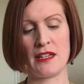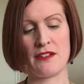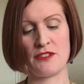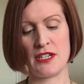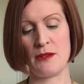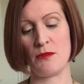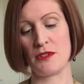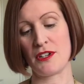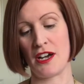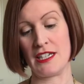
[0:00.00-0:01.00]
if she
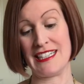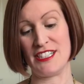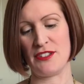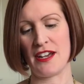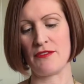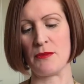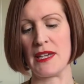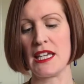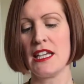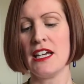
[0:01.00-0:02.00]
would kindly do that for me,